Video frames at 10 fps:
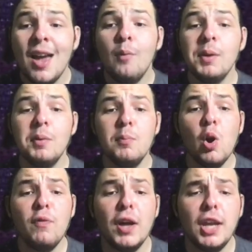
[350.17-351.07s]
we would
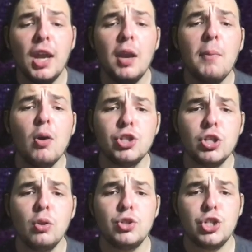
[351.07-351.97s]
move on in an
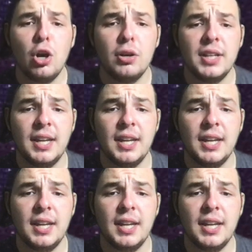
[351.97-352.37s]
emotional journey